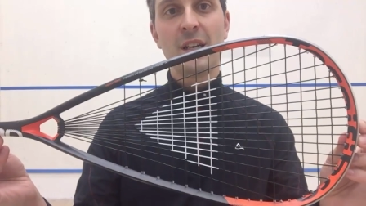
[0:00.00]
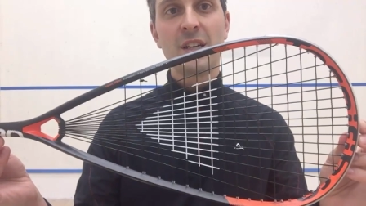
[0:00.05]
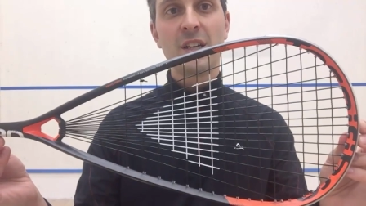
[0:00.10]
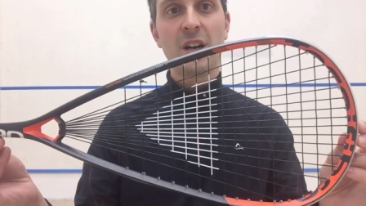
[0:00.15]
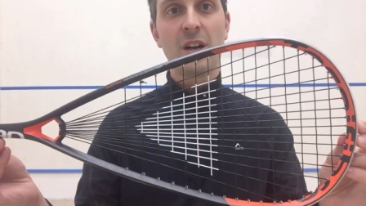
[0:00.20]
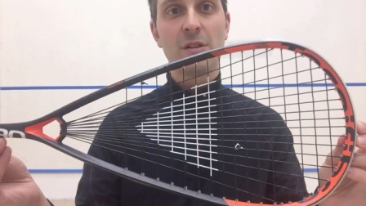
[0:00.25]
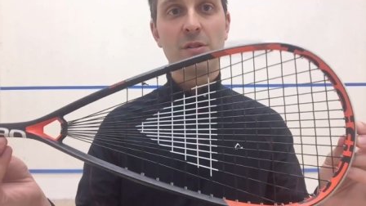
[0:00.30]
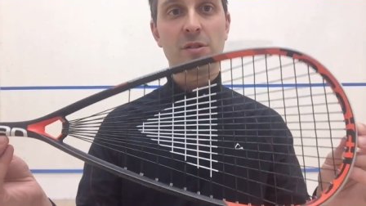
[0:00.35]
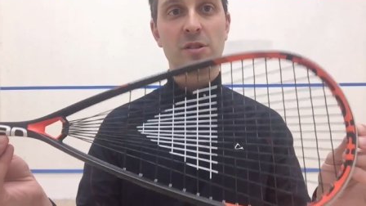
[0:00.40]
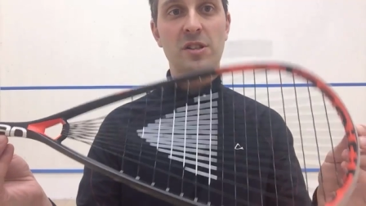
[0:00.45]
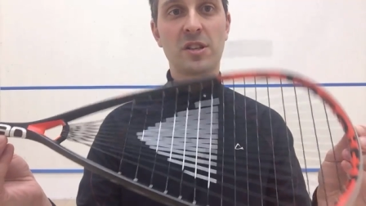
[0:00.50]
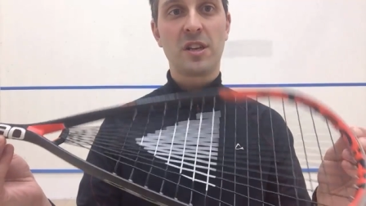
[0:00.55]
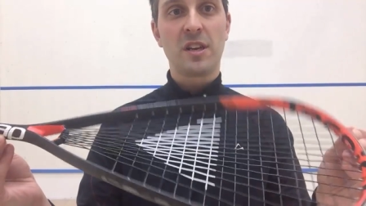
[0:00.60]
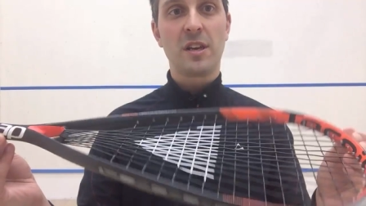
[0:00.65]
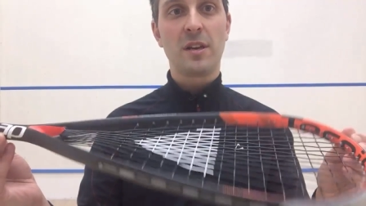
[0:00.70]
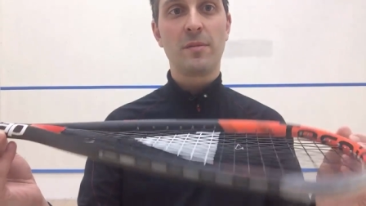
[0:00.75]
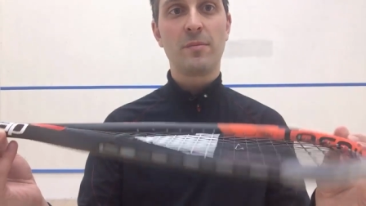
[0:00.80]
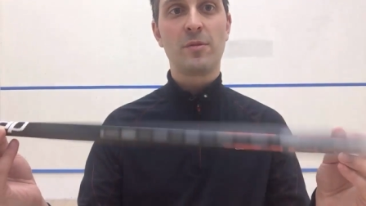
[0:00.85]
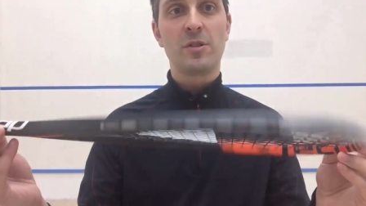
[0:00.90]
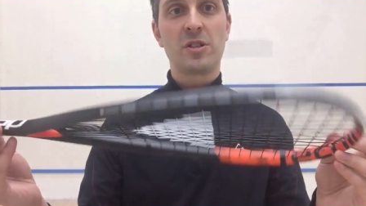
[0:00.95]
color
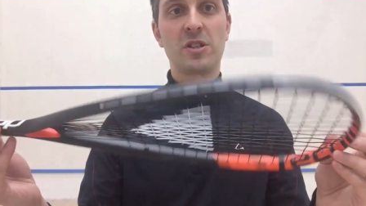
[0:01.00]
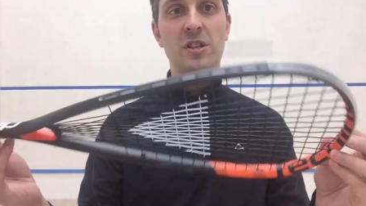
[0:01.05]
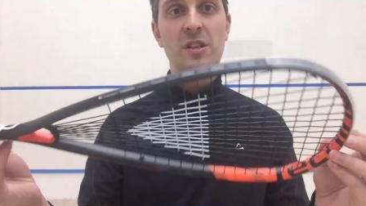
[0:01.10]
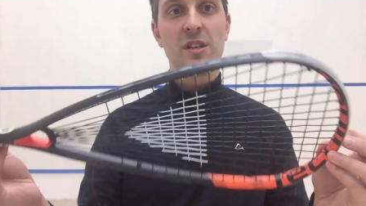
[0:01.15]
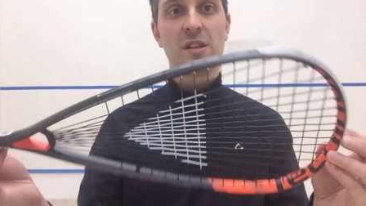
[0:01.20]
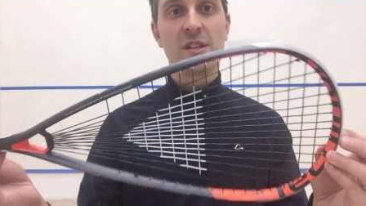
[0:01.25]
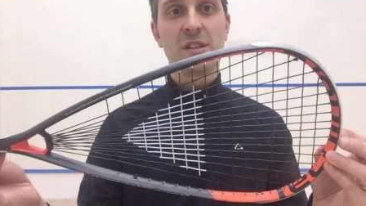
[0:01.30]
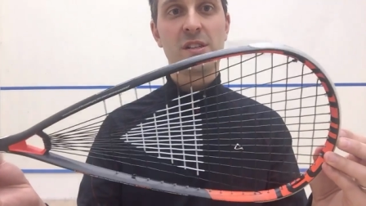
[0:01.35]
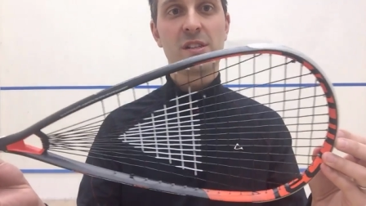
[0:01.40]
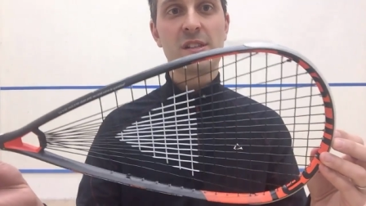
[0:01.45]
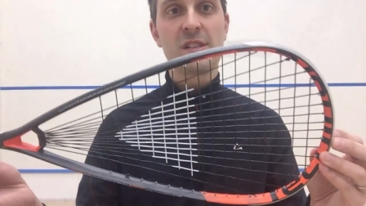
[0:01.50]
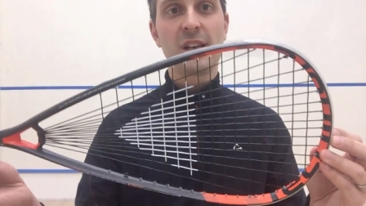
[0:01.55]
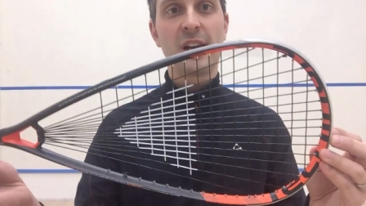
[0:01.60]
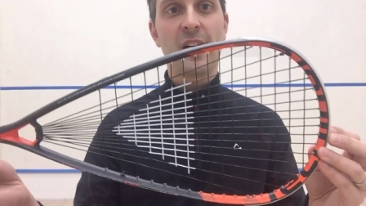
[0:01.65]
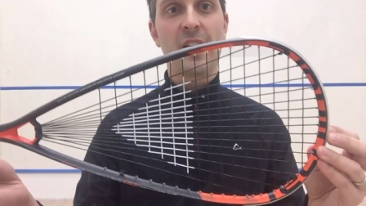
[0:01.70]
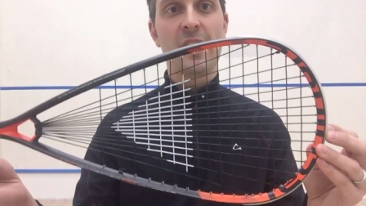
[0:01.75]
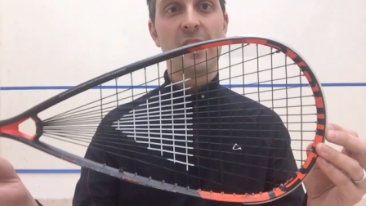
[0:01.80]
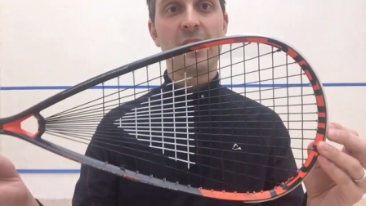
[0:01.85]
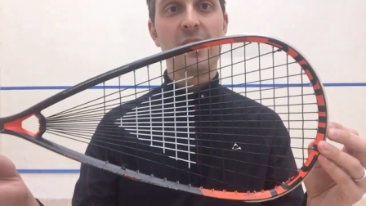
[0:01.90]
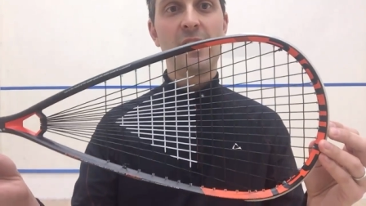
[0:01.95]
scheme, which is
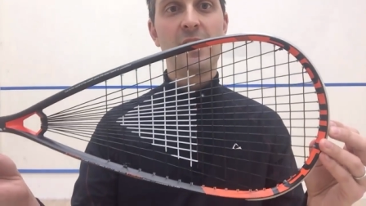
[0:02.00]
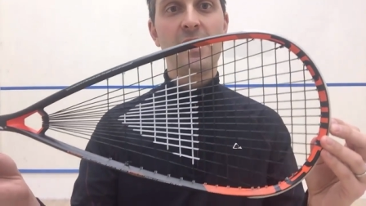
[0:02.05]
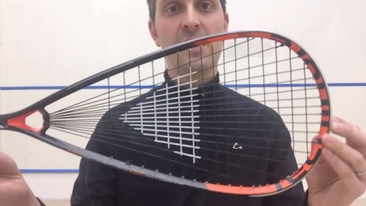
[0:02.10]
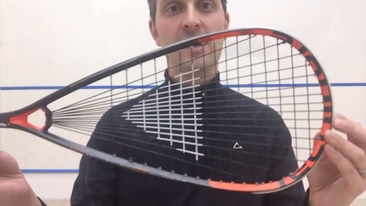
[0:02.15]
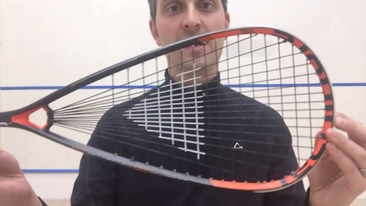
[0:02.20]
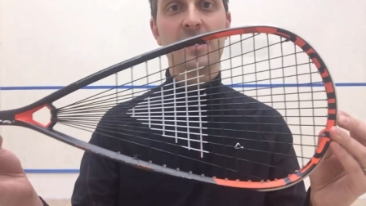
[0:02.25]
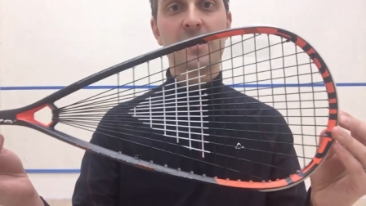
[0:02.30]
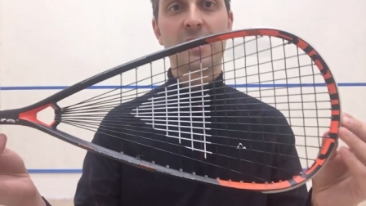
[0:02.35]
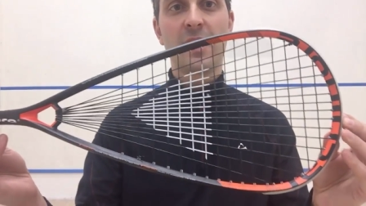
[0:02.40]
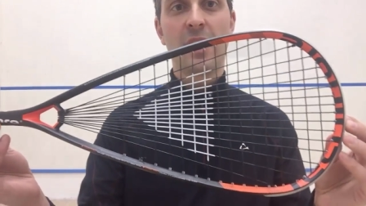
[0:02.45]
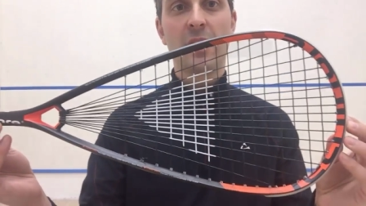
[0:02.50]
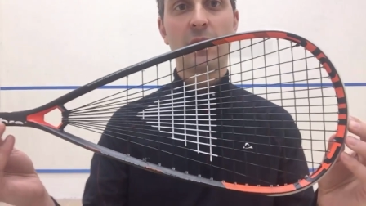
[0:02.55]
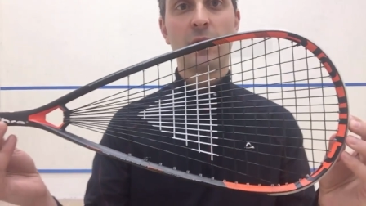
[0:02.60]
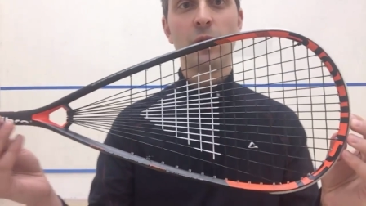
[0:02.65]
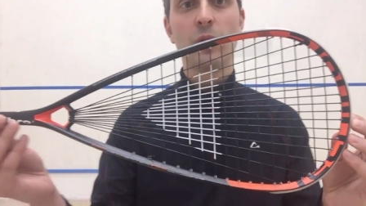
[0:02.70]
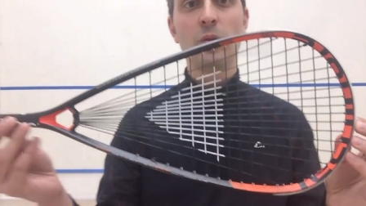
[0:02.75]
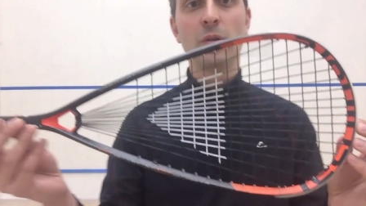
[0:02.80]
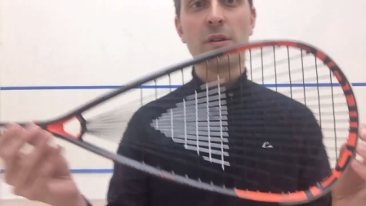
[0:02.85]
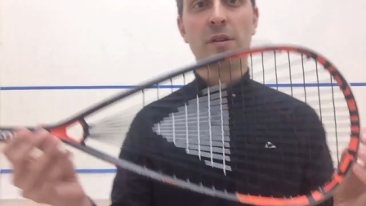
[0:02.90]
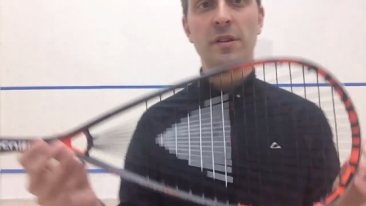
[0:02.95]
kind of
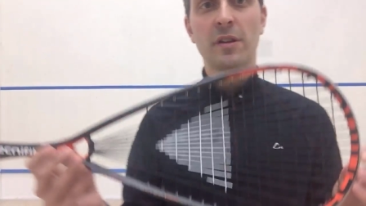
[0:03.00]
cool.